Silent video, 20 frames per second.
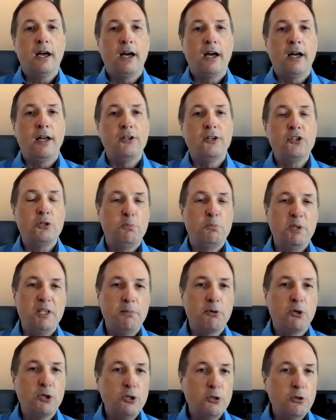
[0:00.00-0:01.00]
to
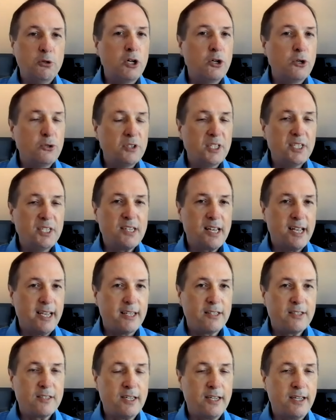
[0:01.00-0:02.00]
people who own these
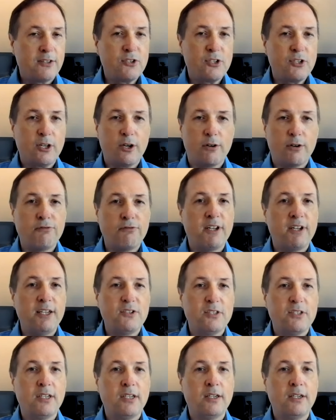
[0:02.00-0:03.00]
assets and are
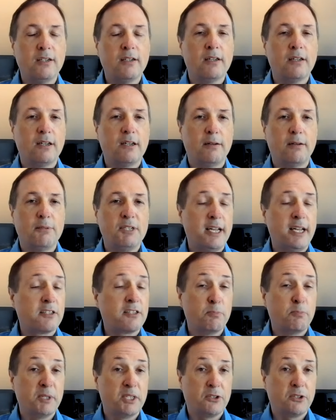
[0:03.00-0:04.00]
facing
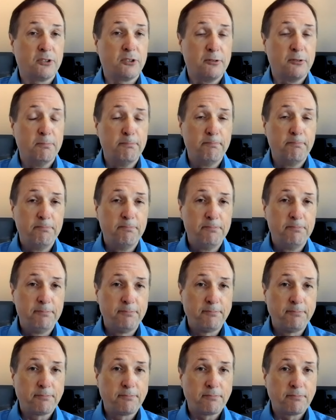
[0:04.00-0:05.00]
tax bills.
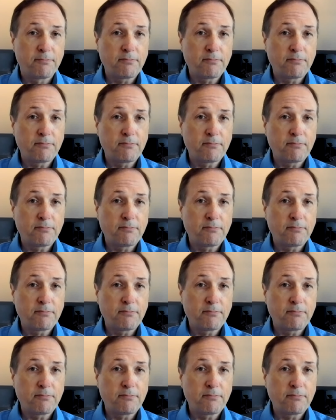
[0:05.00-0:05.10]
Mm.